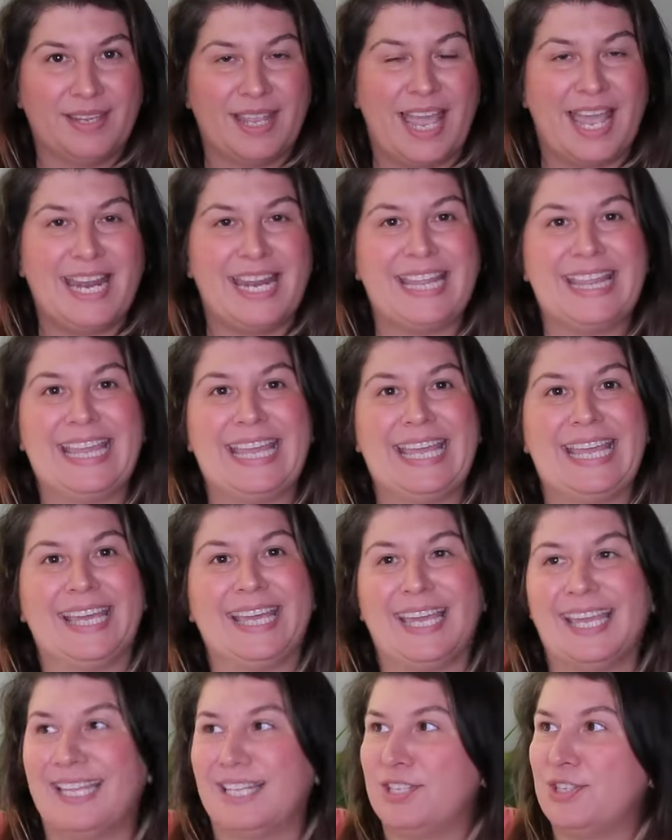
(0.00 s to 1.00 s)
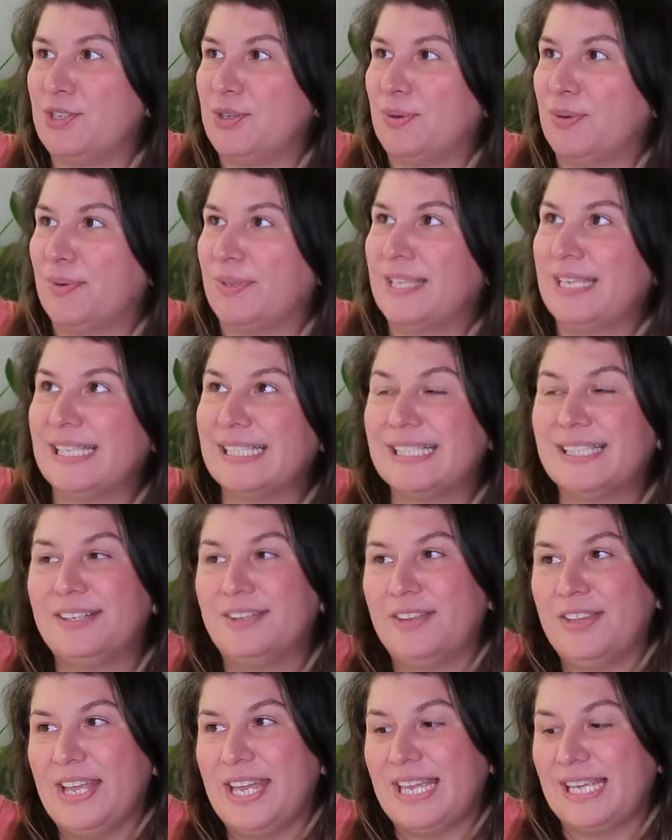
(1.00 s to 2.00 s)
anything into these
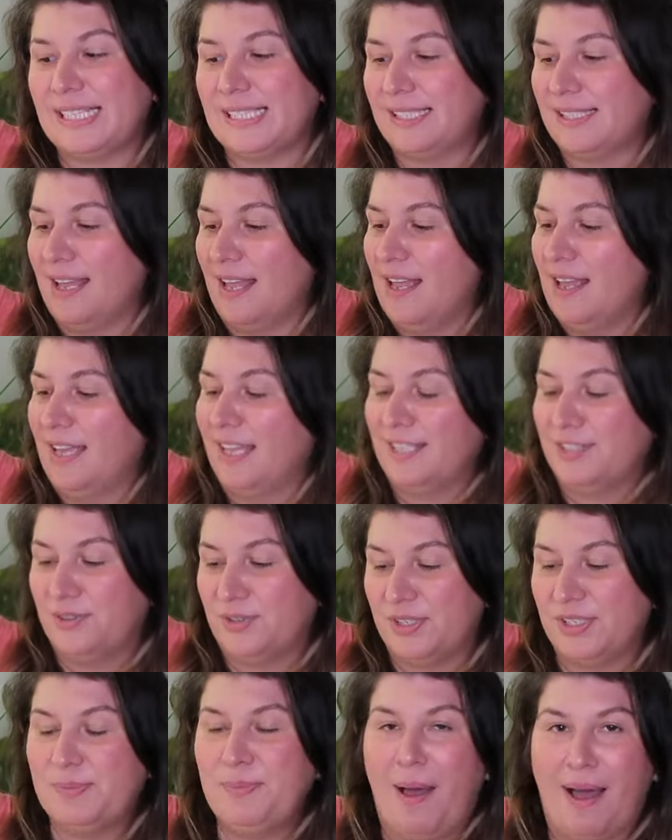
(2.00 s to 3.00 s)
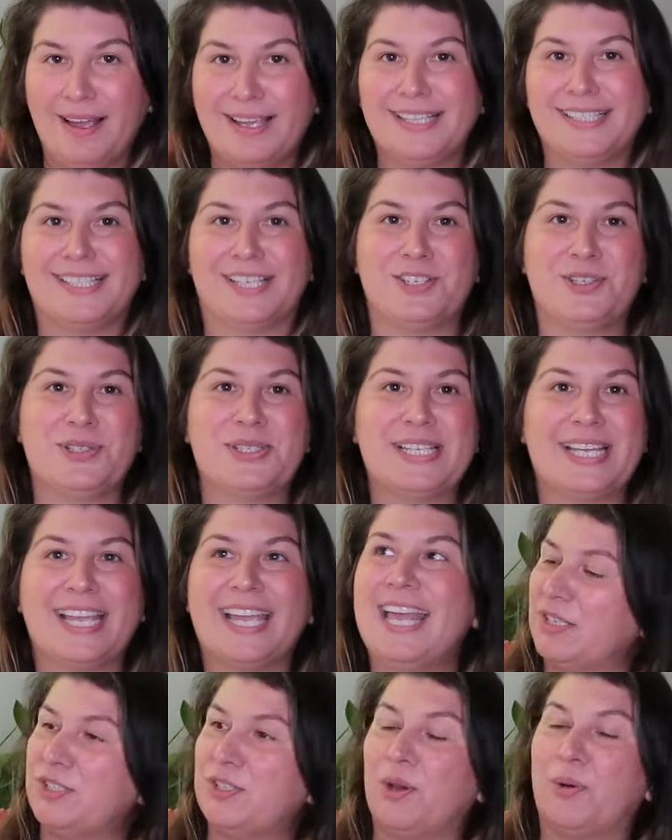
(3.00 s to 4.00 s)
little things, into these pockets I should
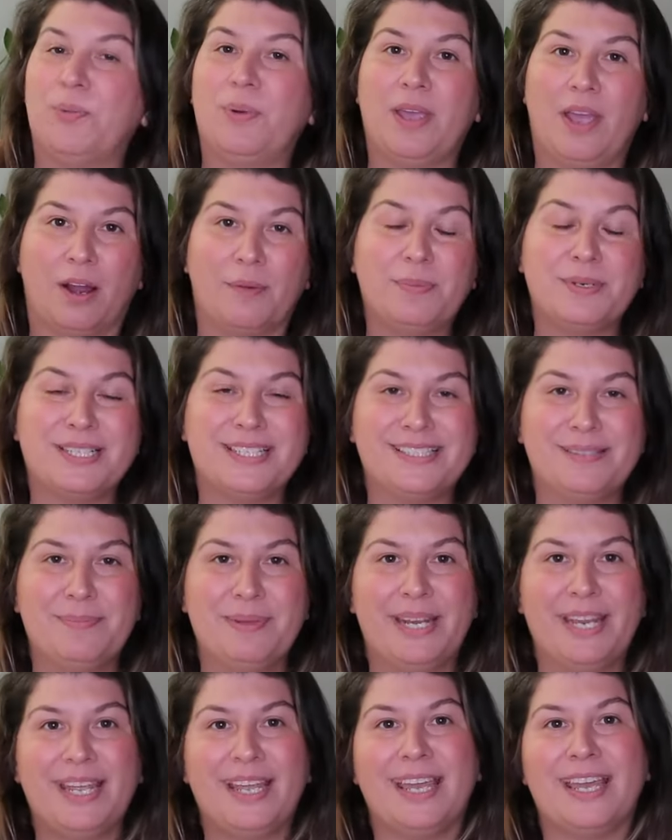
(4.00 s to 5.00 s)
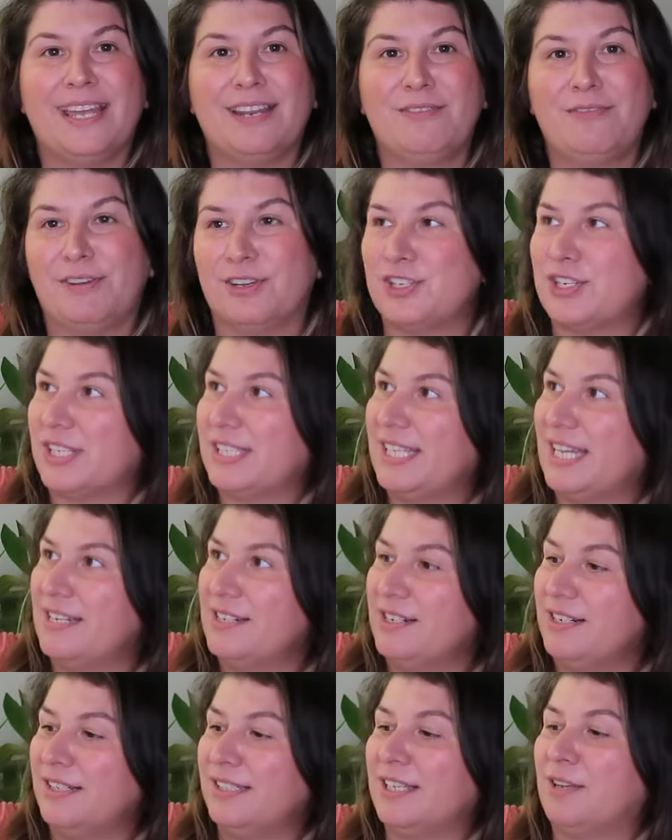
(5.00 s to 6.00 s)
say. So we are participating in fish
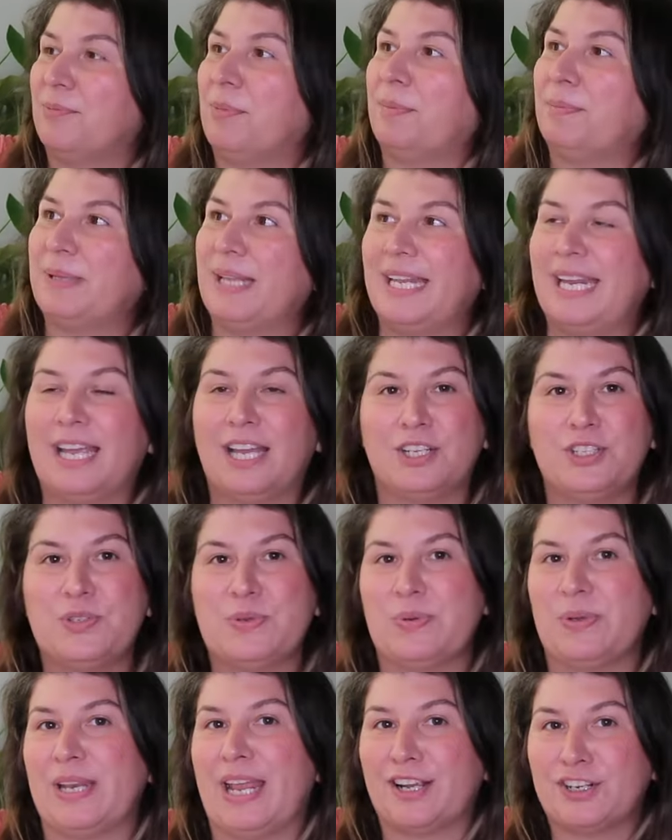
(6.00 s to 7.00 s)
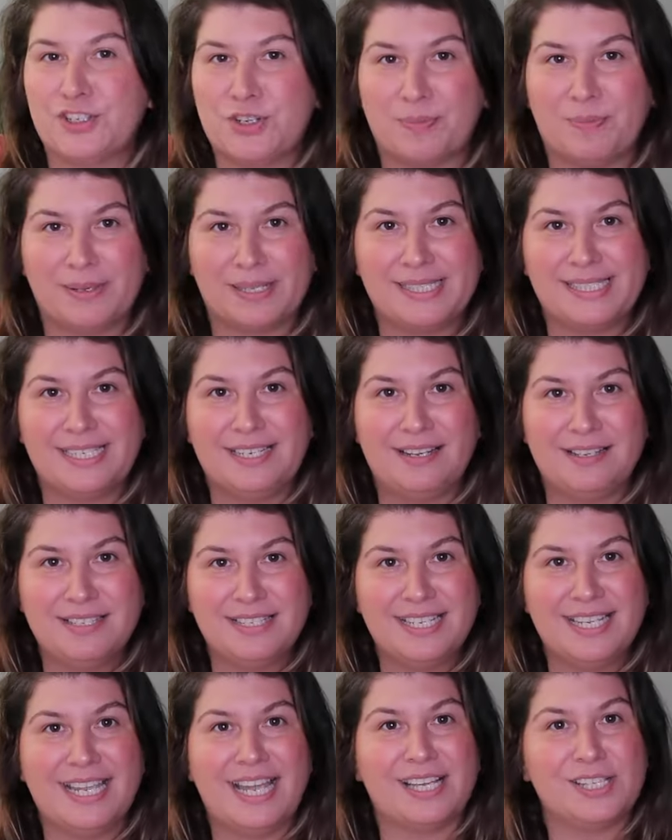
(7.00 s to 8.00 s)
extenders, and we're planning on doing extra pixie
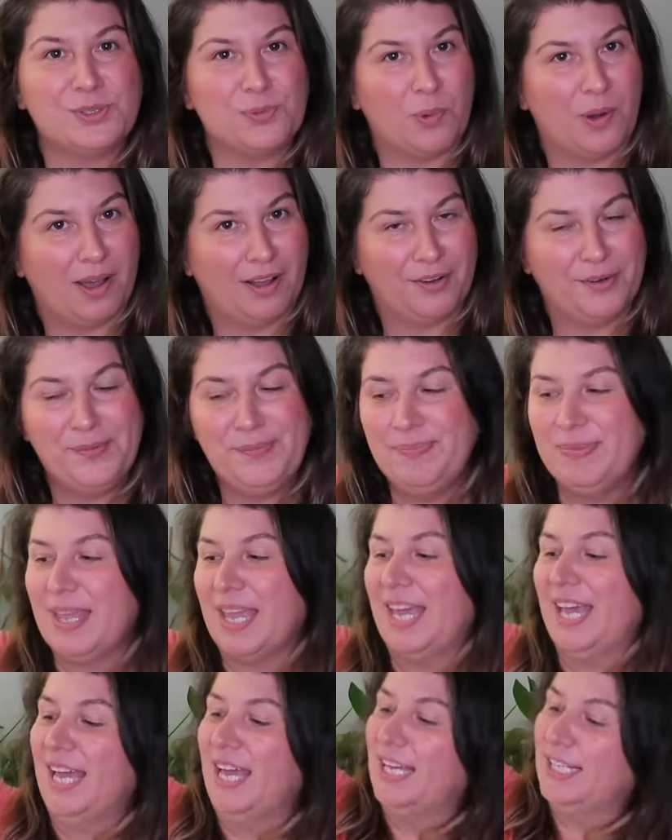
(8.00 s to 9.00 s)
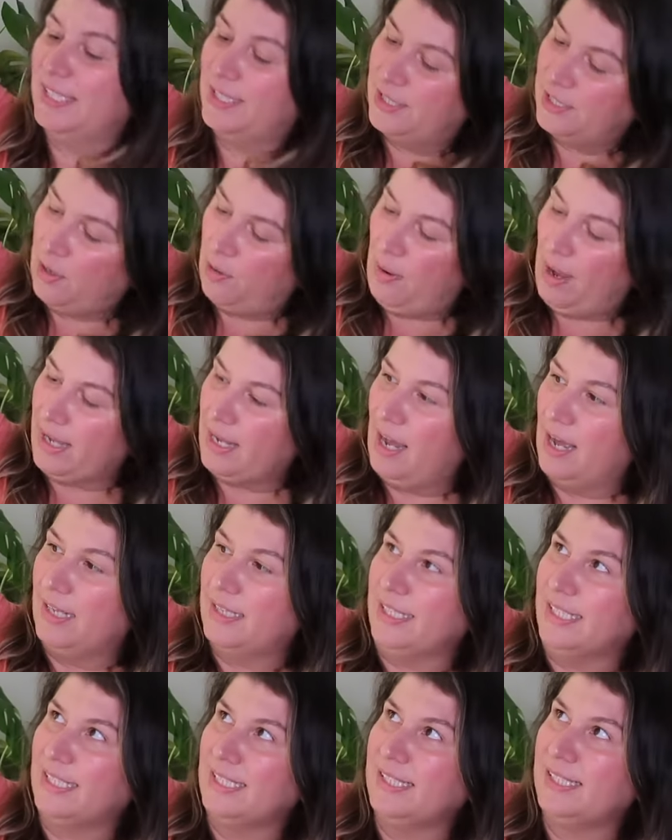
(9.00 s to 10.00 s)
dusting as well. So I
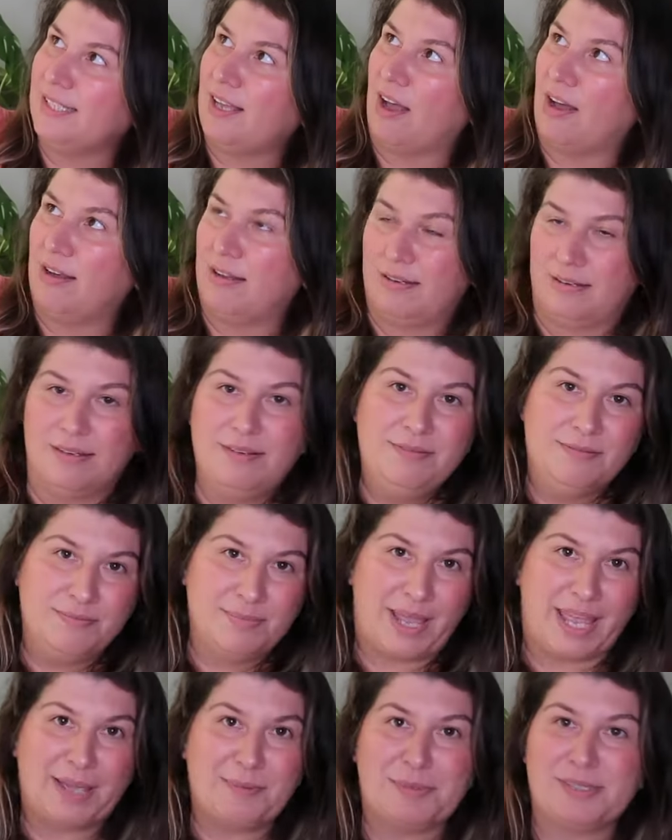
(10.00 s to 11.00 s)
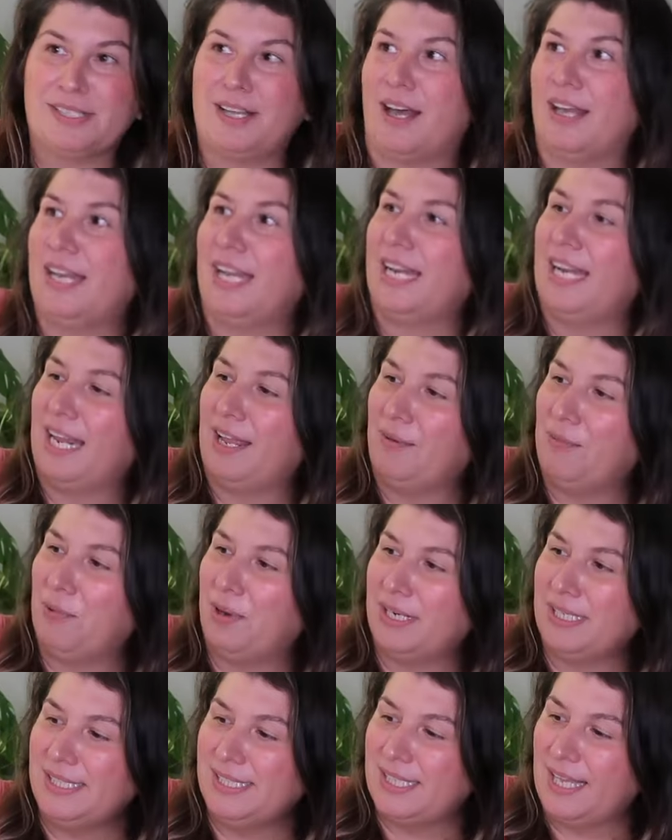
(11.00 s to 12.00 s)
got this on Amazon, and I
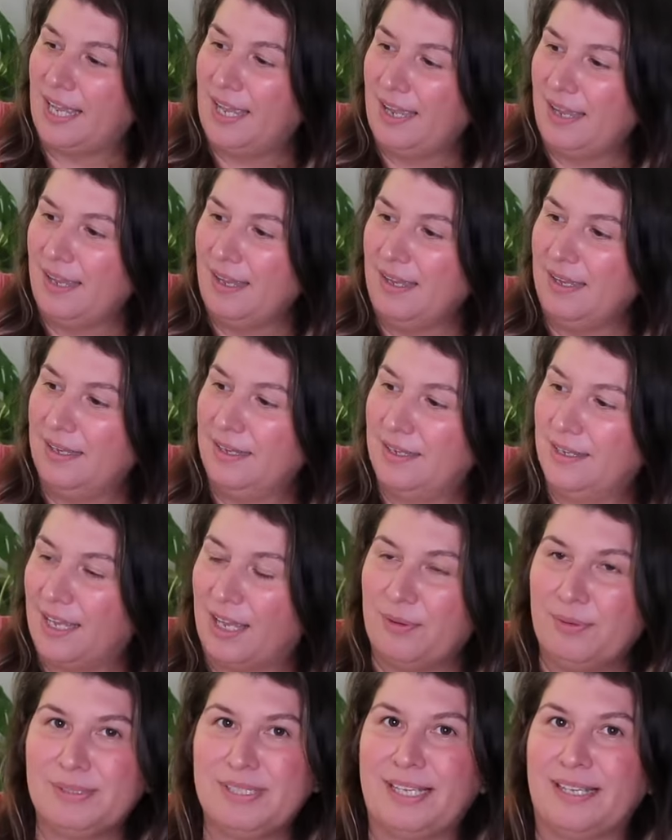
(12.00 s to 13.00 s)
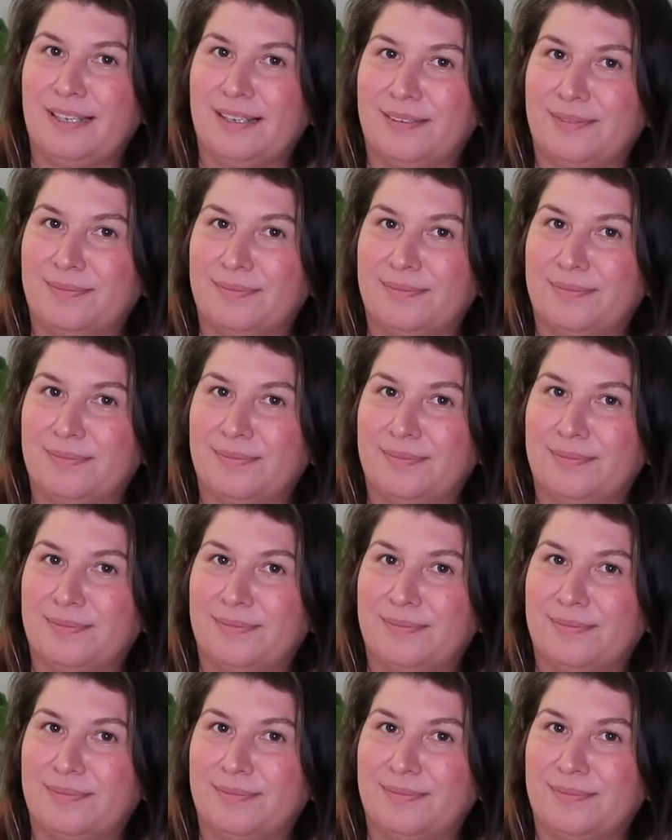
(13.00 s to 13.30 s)
want to say it was like